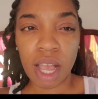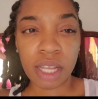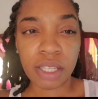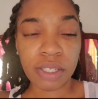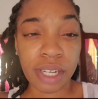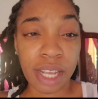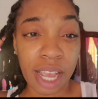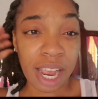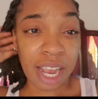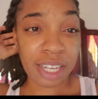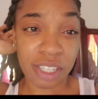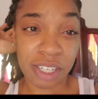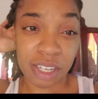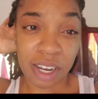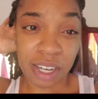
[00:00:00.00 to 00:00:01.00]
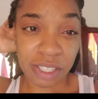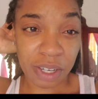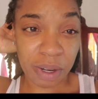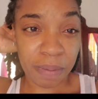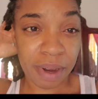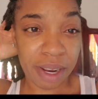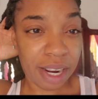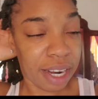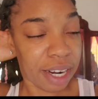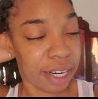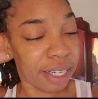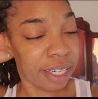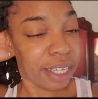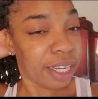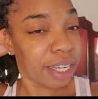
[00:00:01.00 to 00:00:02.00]
Today I actually got up and I
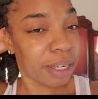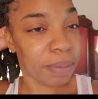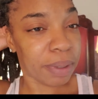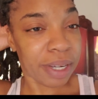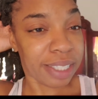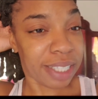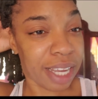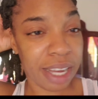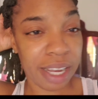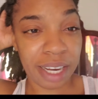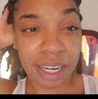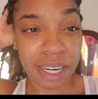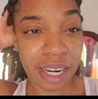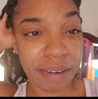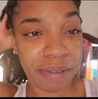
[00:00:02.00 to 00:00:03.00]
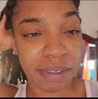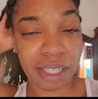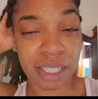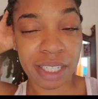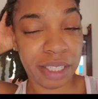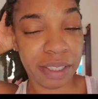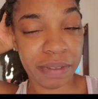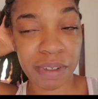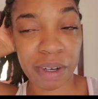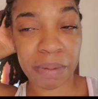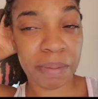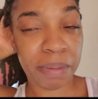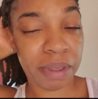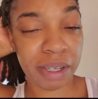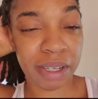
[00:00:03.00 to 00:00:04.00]
cleaned, because I haven't cleaned
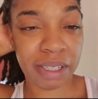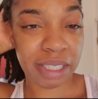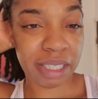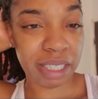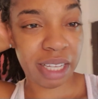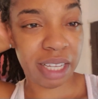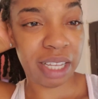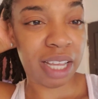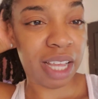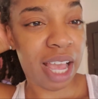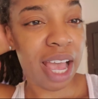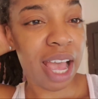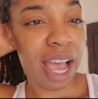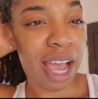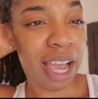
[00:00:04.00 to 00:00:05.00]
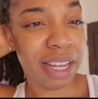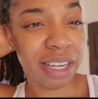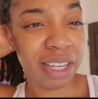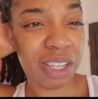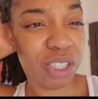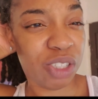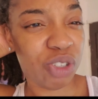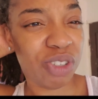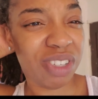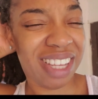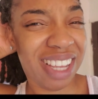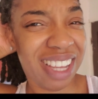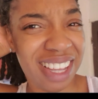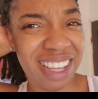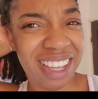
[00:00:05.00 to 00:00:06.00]
from Thursday, and
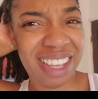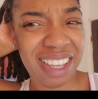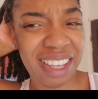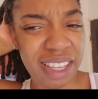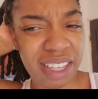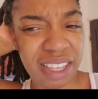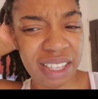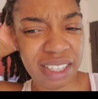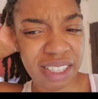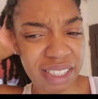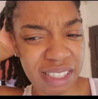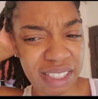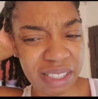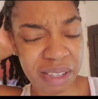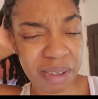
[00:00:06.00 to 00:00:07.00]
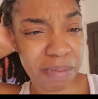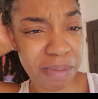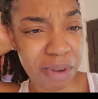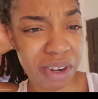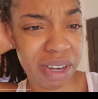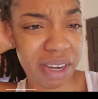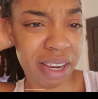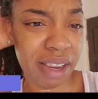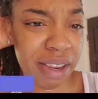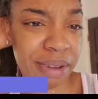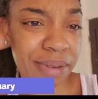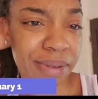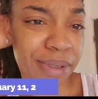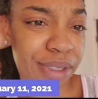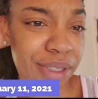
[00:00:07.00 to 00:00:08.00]
today is
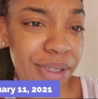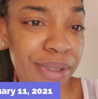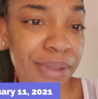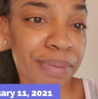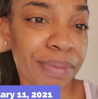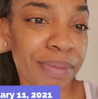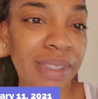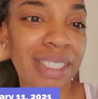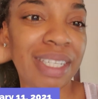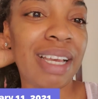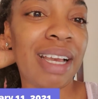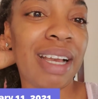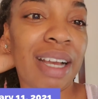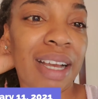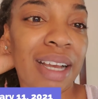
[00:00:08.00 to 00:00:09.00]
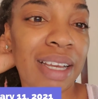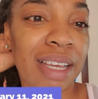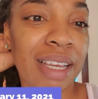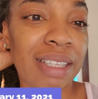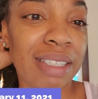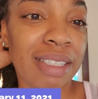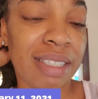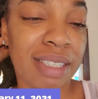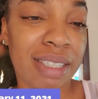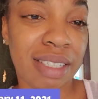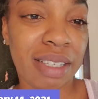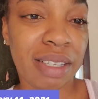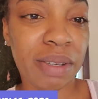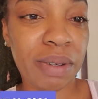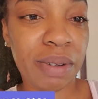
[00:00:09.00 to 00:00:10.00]
Monday, so I guess
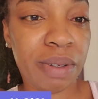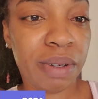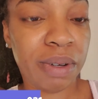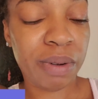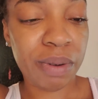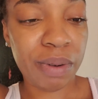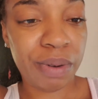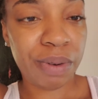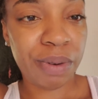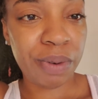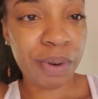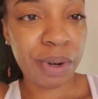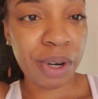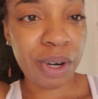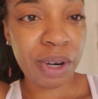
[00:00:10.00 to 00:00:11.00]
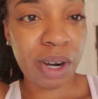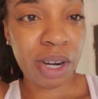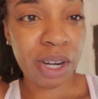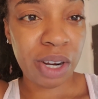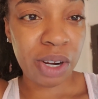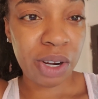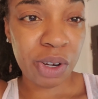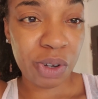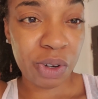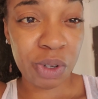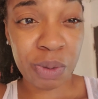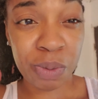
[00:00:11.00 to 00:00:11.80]
we're on a good